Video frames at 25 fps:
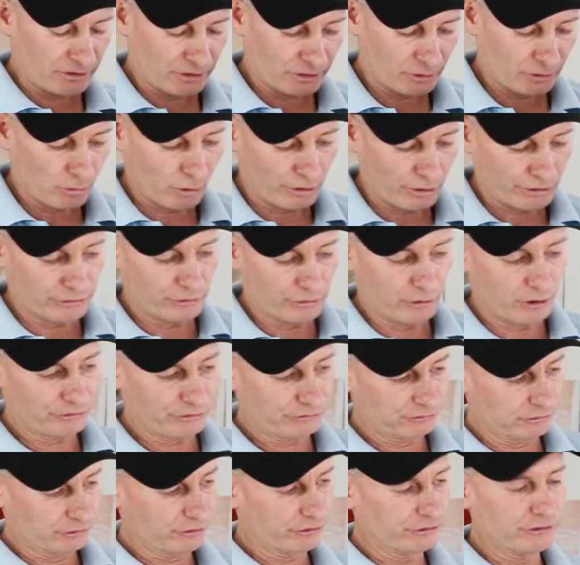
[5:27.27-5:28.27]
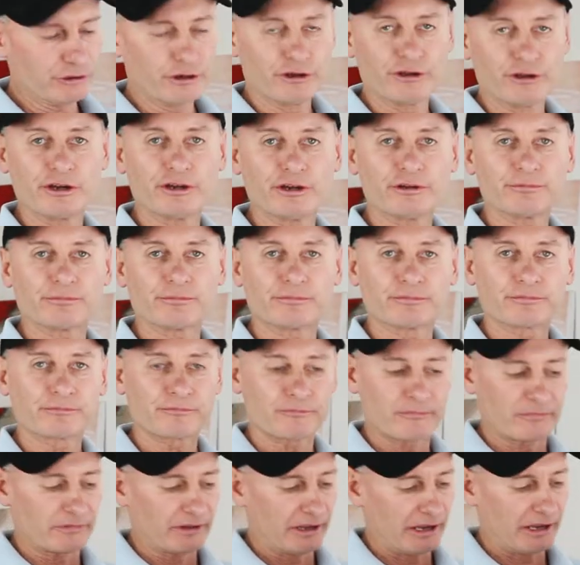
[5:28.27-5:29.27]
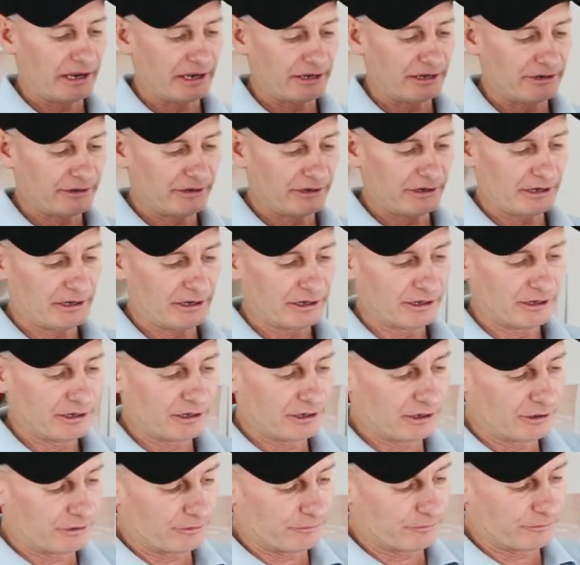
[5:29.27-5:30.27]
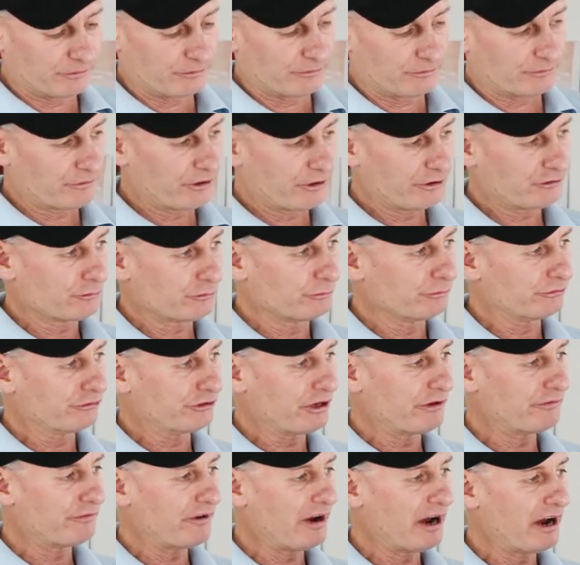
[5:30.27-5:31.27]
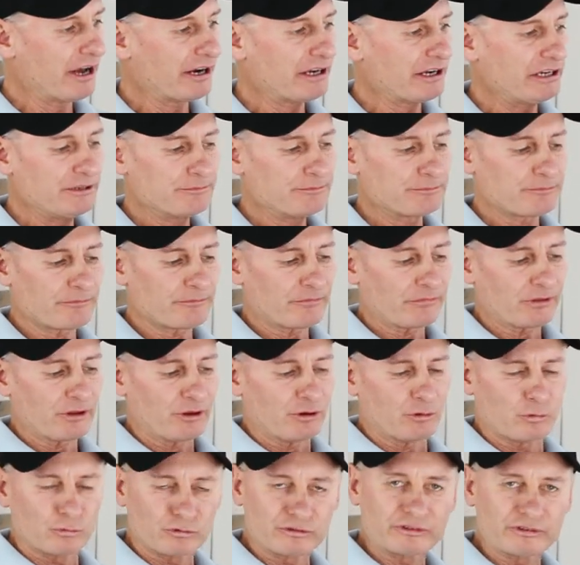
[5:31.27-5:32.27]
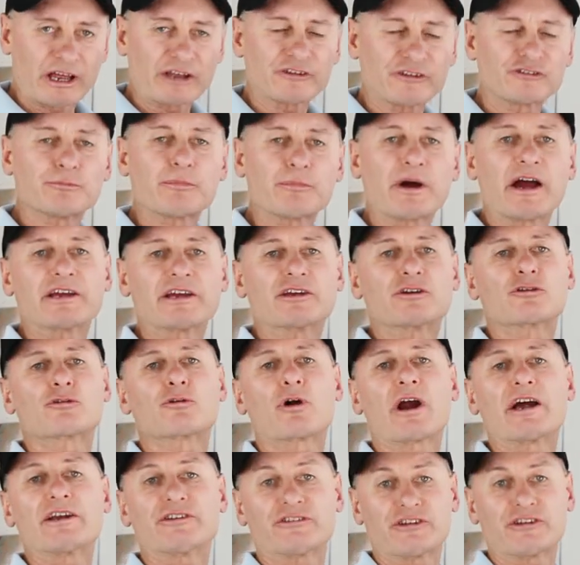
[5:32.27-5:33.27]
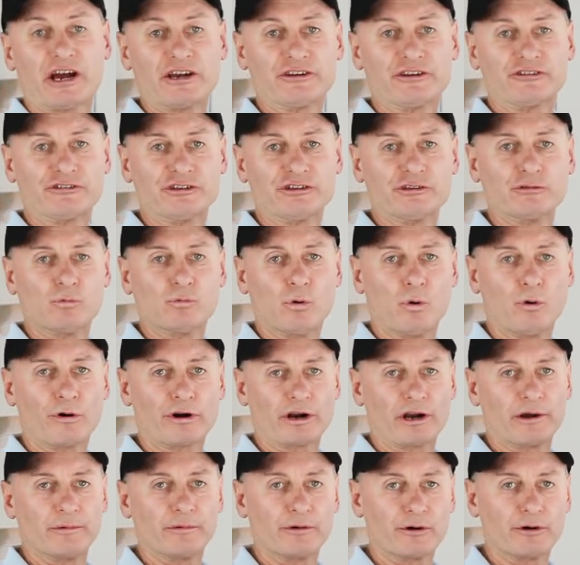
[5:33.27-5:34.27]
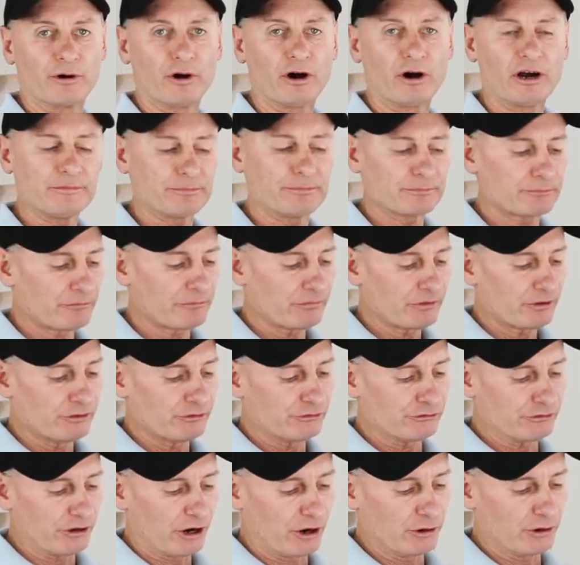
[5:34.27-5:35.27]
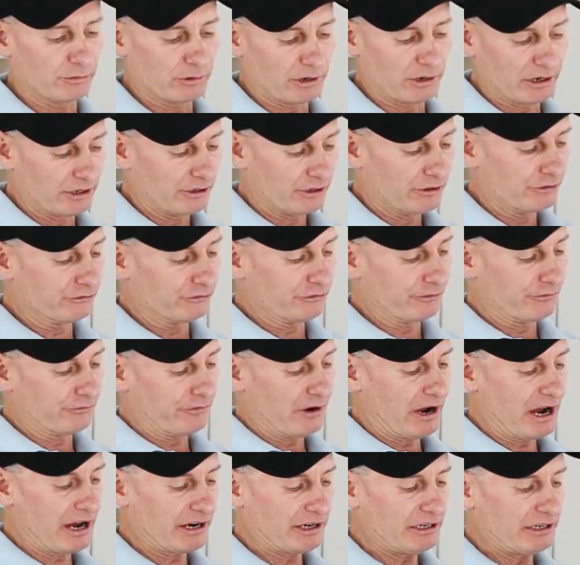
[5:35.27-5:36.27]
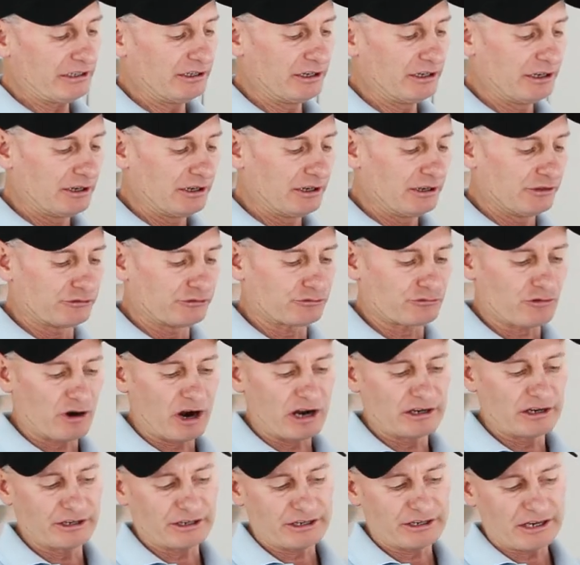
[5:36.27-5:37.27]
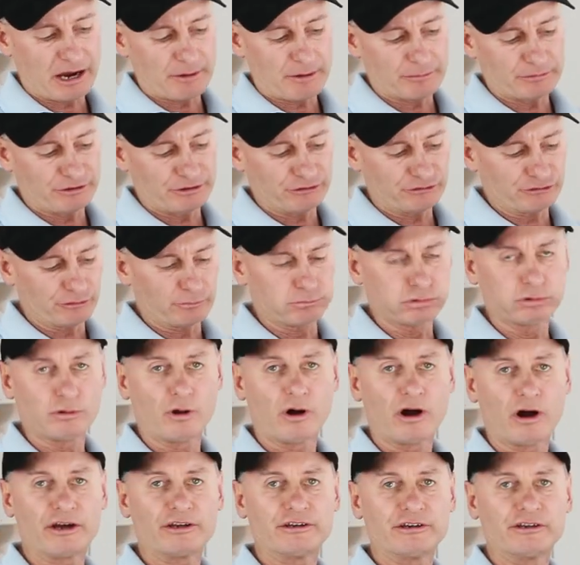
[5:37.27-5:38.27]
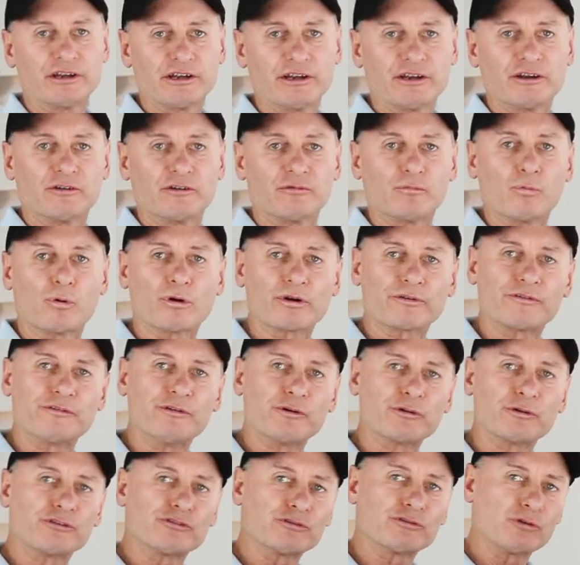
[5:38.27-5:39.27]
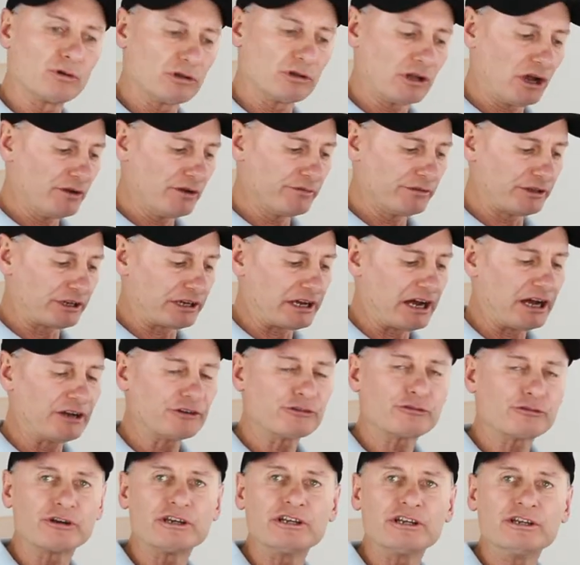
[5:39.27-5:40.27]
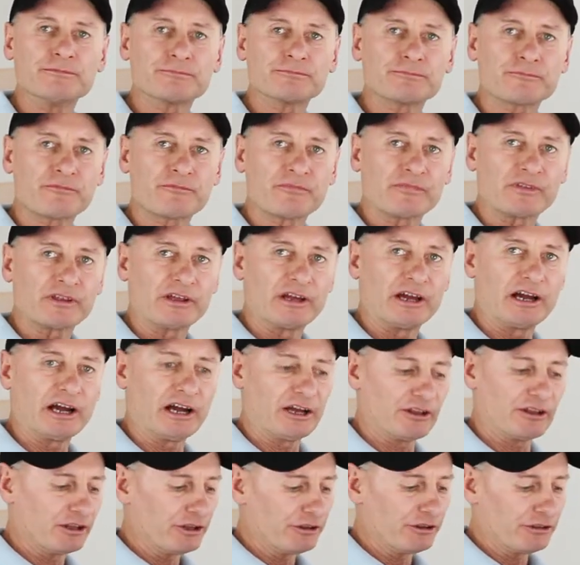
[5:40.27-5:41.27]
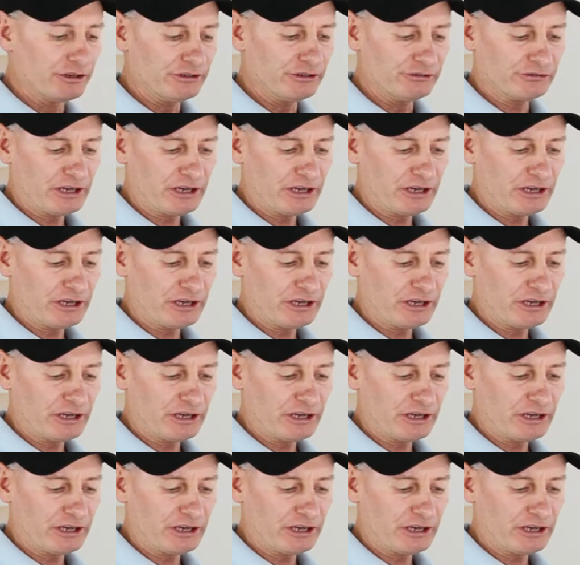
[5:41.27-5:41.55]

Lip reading: quite a nice looking unit, and fresh from Stefani. Does make great tasting water, all right? So Stefani, Australian company, supplying water filters all over the country. These